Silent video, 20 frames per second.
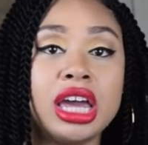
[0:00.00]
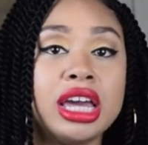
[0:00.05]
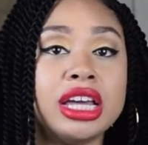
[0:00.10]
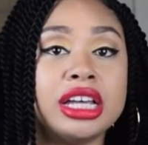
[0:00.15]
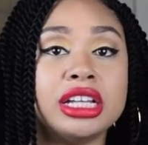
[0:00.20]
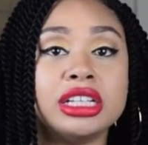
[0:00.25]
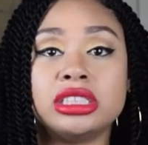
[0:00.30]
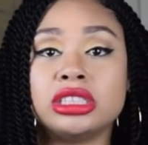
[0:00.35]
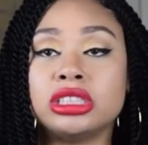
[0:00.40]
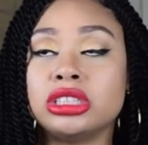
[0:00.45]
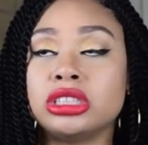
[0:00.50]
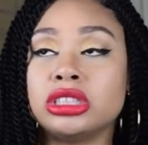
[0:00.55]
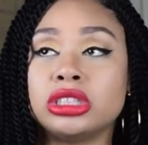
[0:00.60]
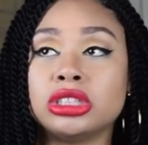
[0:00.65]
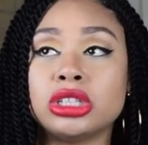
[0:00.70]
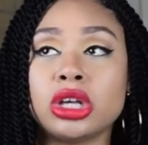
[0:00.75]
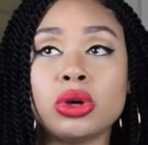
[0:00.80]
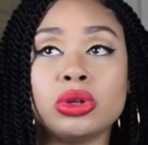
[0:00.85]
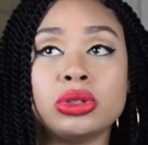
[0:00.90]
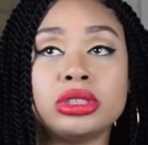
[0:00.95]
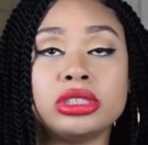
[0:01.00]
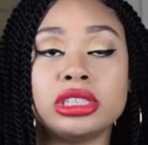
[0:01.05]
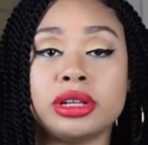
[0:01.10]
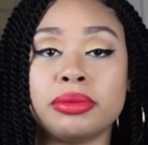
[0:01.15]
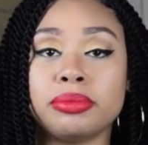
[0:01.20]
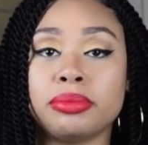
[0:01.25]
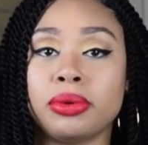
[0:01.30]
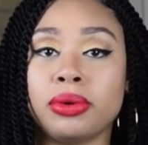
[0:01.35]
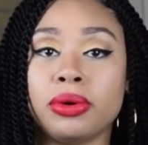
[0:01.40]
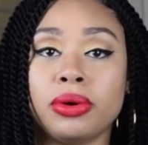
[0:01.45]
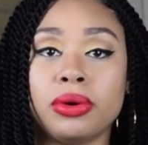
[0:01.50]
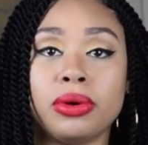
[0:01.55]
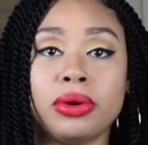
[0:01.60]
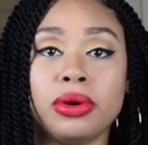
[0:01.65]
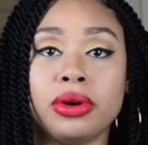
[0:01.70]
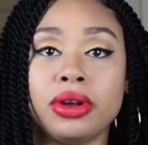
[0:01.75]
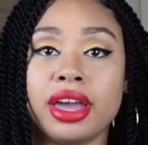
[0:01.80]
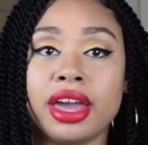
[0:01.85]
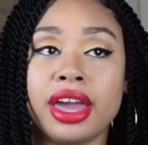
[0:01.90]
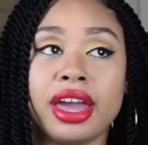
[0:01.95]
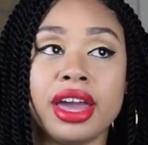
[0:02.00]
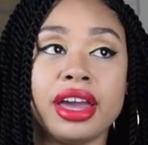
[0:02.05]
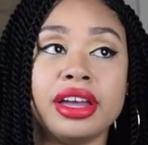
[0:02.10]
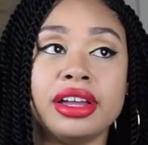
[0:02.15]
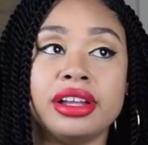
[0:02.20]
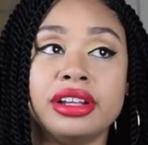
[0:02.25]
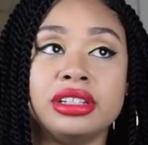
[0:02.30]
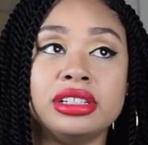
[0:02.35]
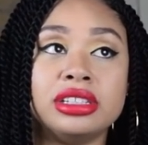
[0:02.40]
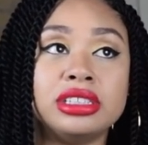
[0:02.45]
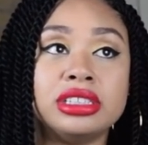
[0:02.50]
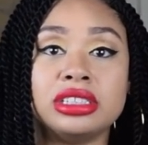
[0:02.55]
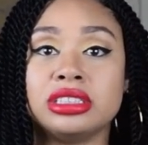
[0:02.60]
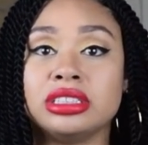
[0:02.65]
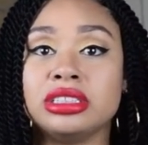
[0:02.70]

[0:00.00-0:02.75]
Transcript: it's so simple and